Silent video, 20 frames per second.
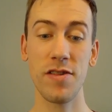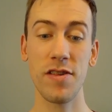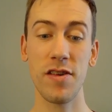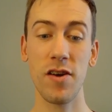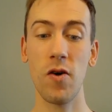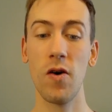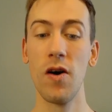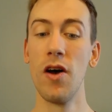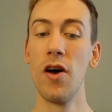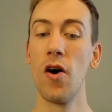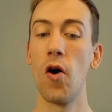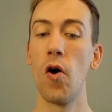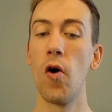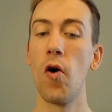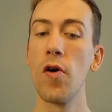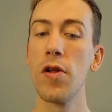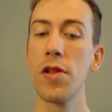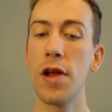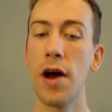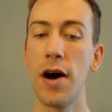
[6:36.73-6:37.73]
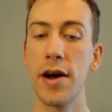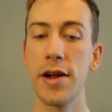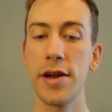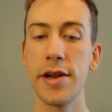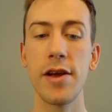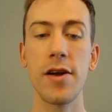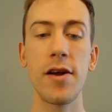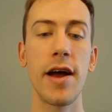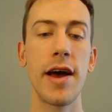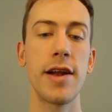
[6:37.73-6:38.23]
So hold on
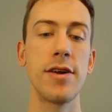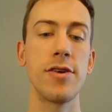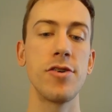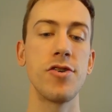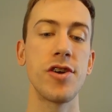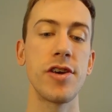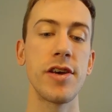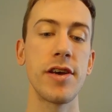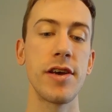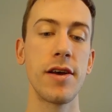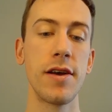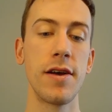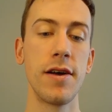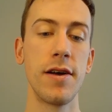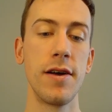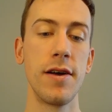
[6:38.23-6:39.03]
to your energy.